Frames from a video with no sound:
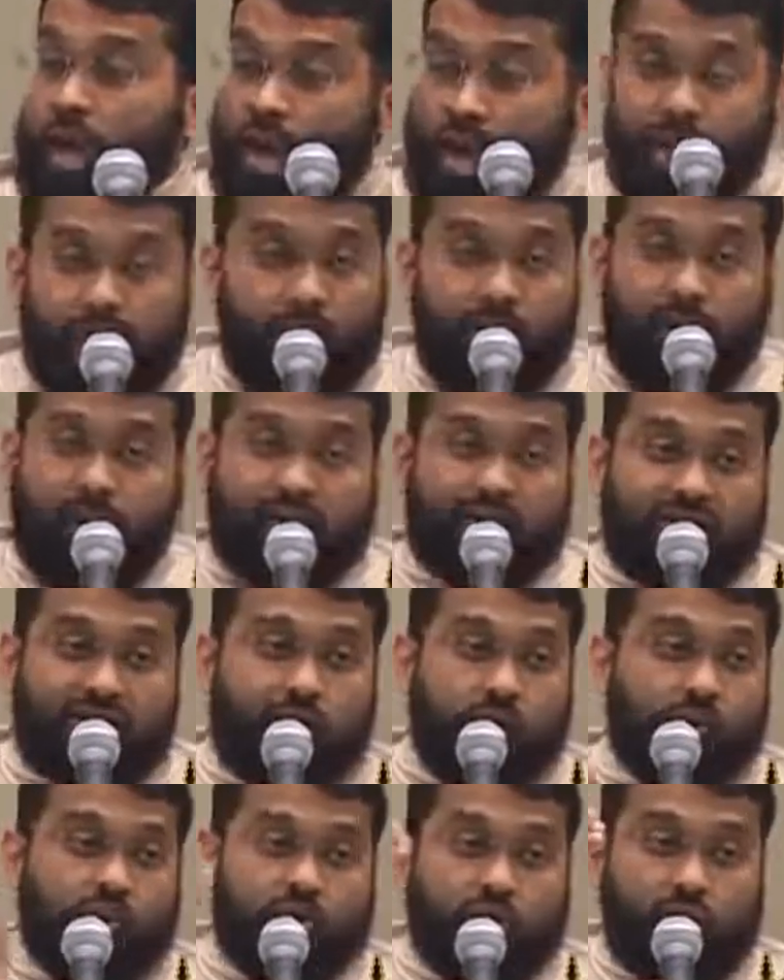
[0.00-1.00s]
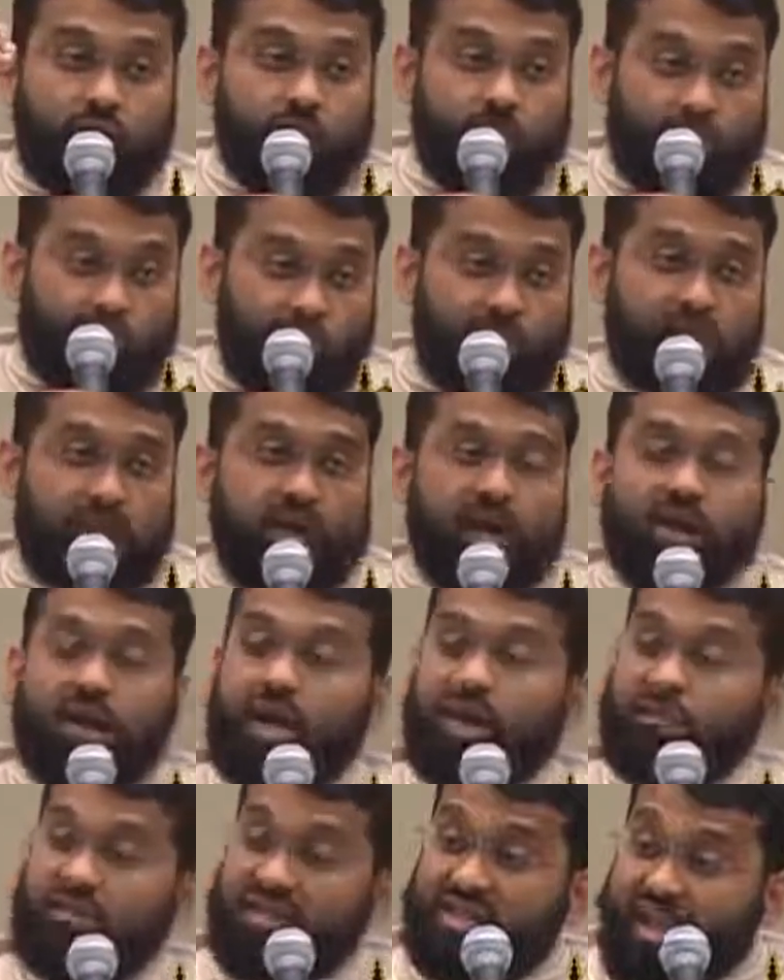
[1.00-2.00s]
I am not saying we should import that.
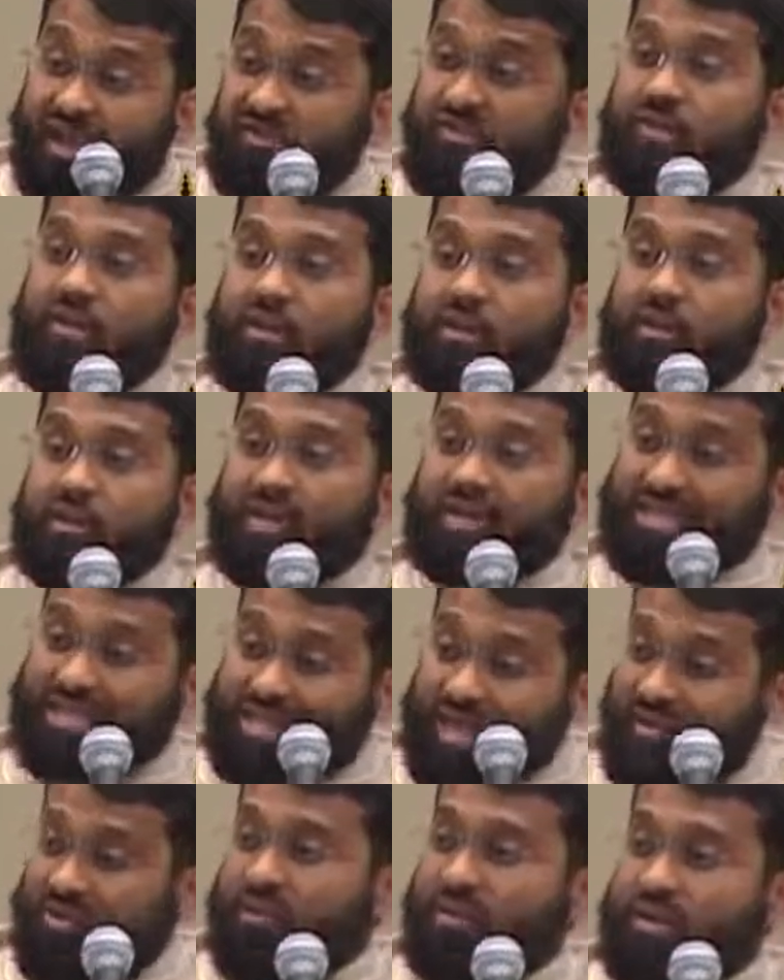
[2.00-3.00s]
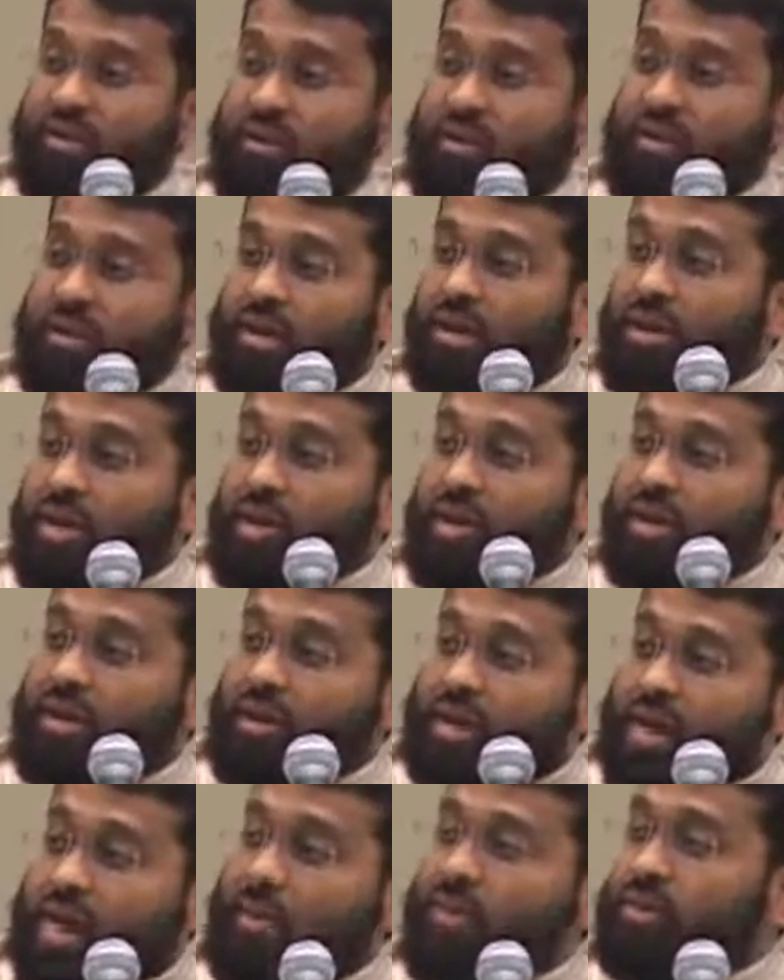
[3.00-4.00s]
I'm definitely in
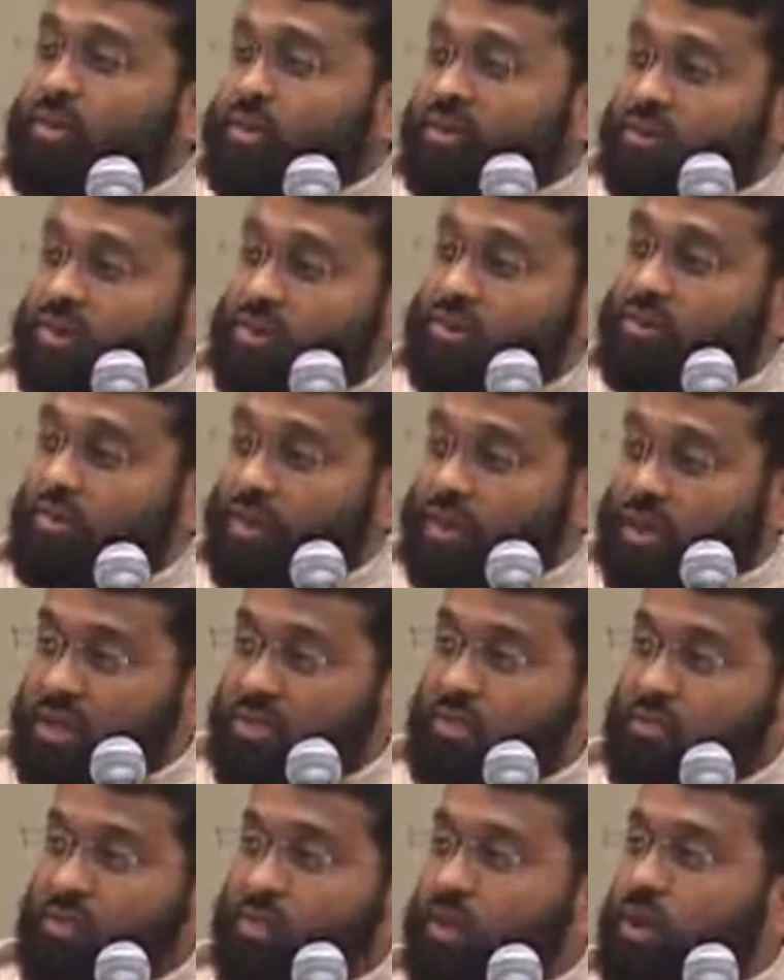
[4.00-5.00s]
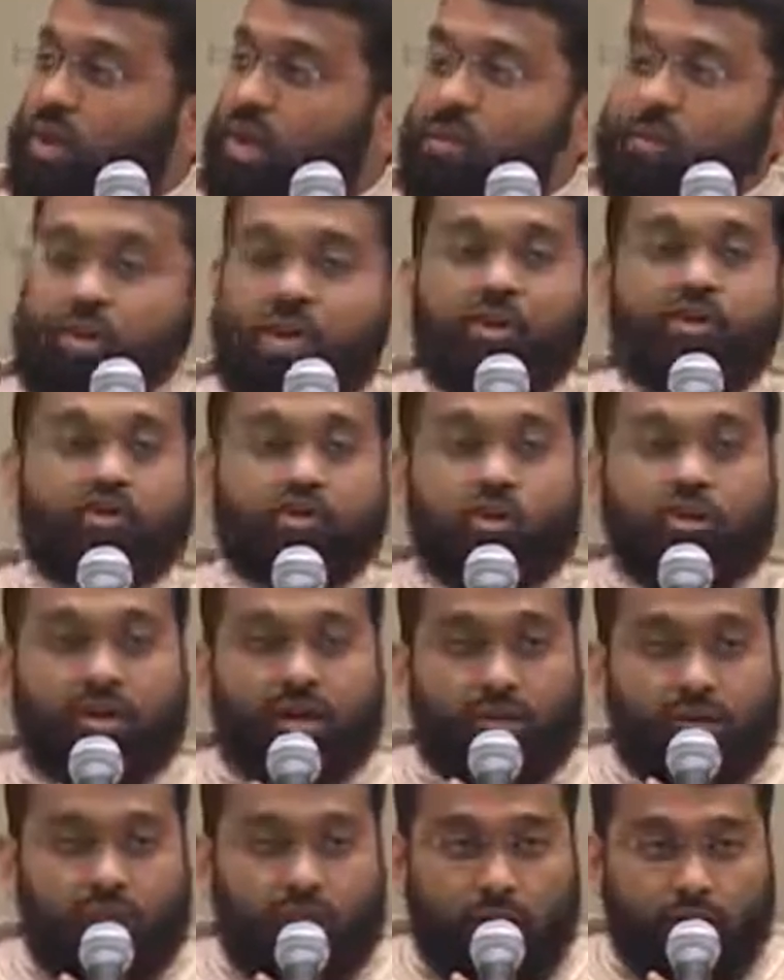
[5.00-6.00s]
the camp that says we need to make sure
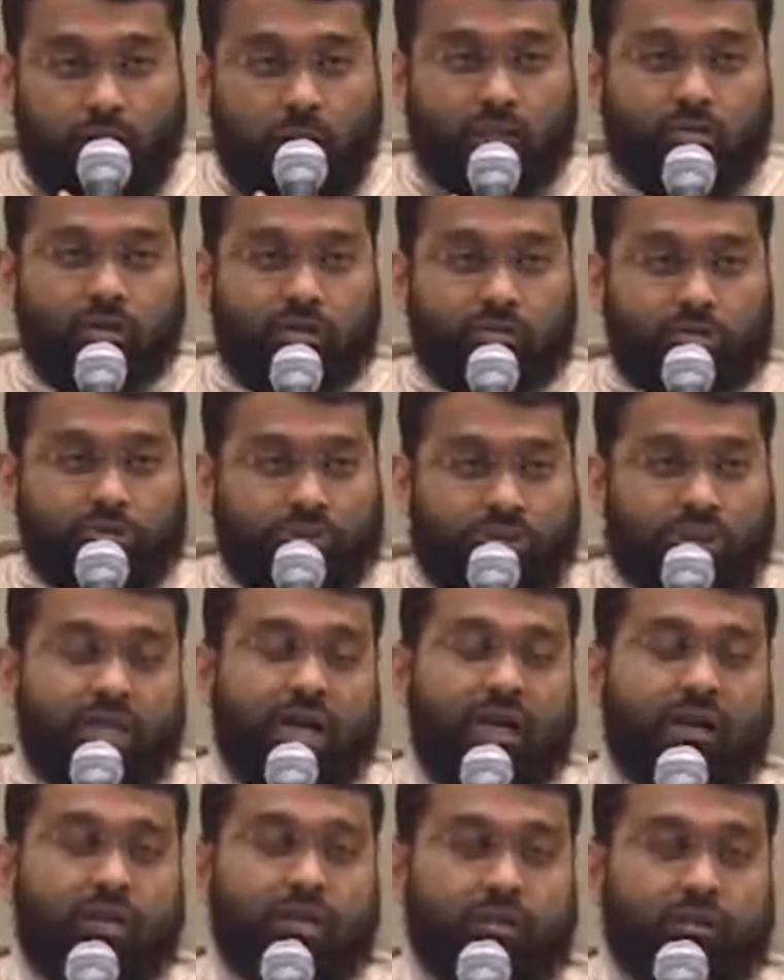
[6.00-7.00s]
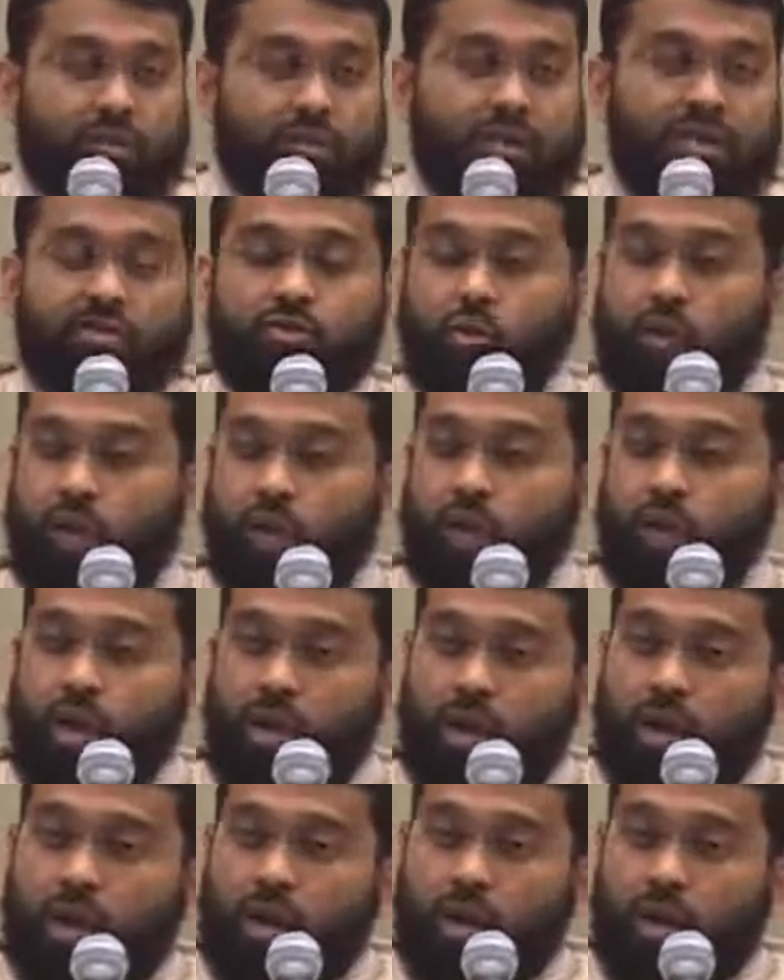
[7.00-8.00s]
that laws are in place where
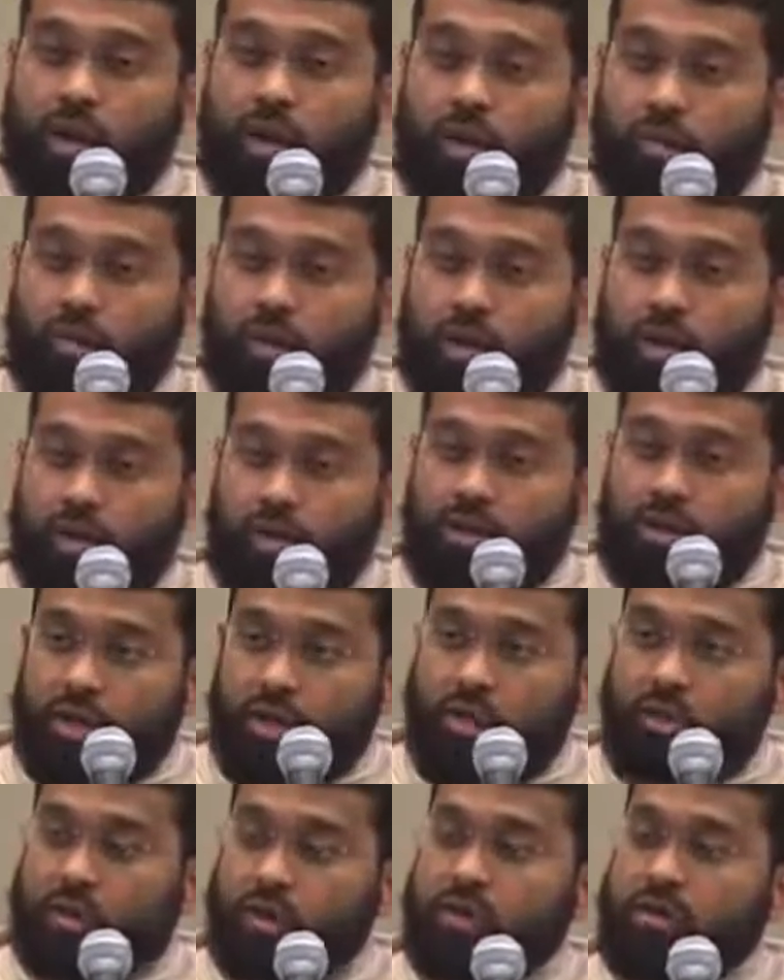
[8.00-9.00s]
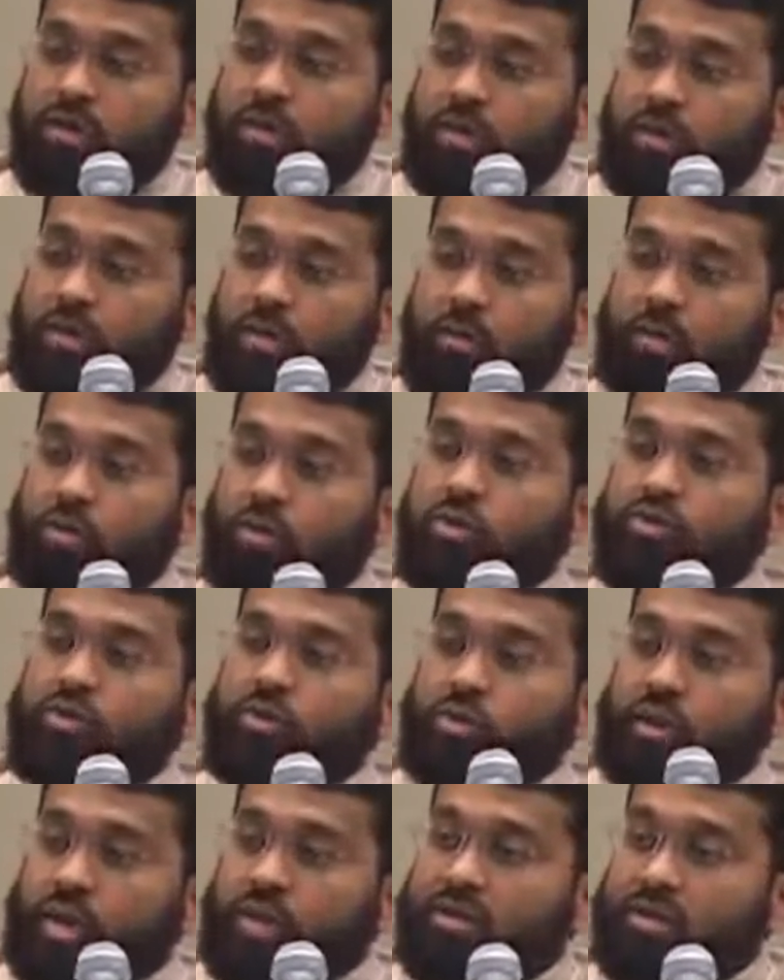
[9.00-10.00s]
young girls and young
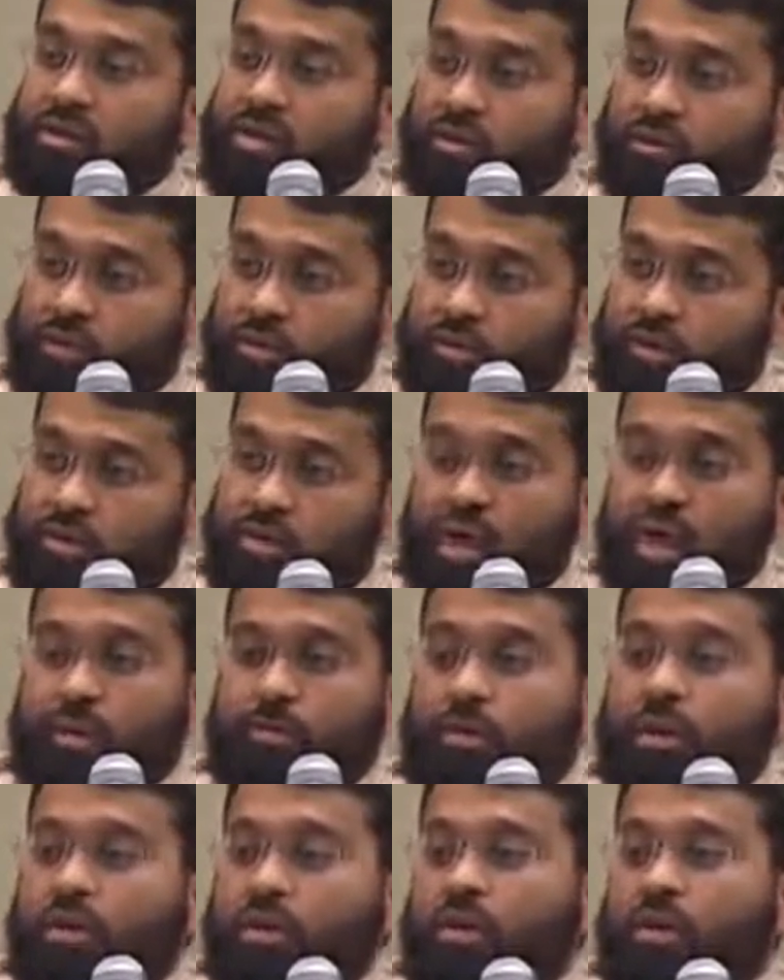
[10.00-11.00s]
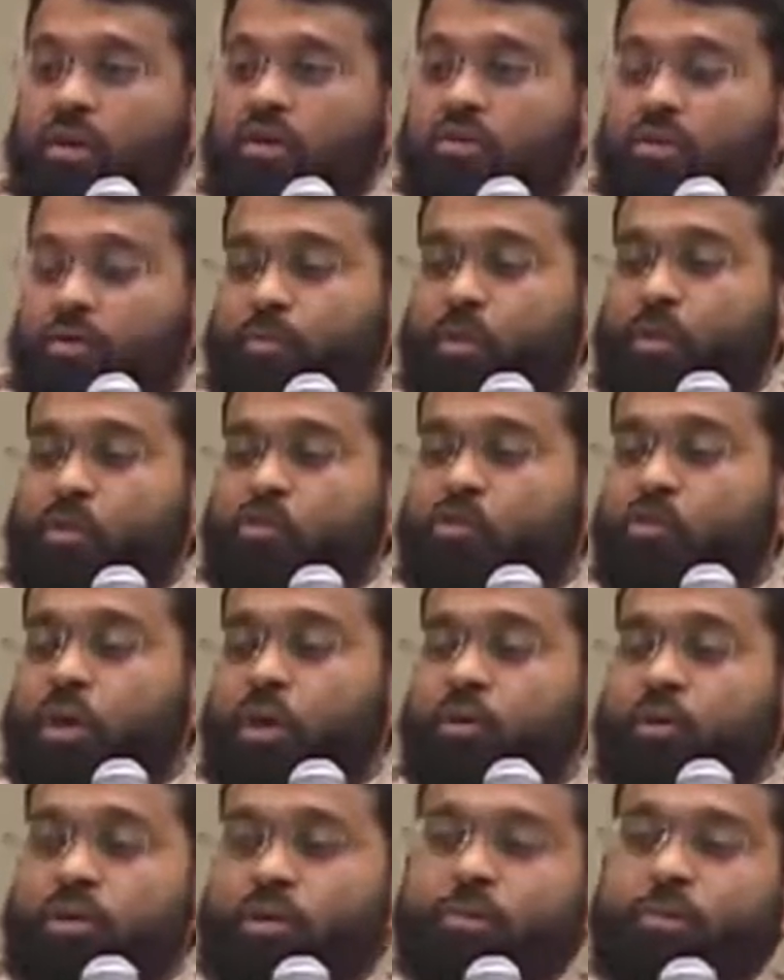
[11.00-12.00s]
boys are not abused. But suppose
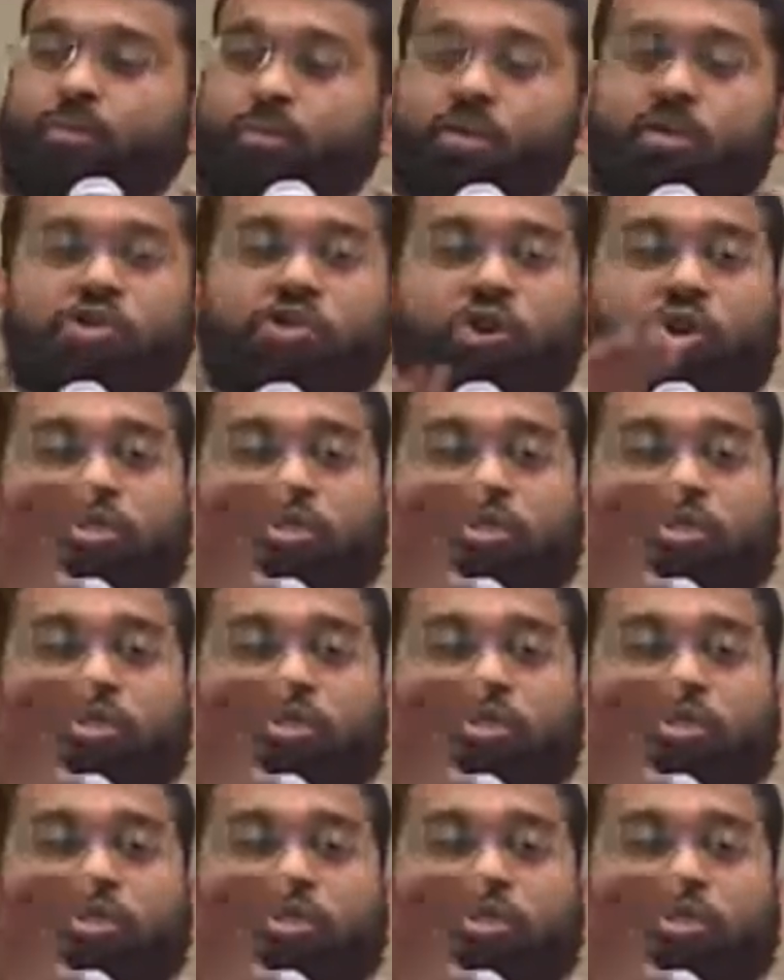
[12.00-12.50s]
we were to be put in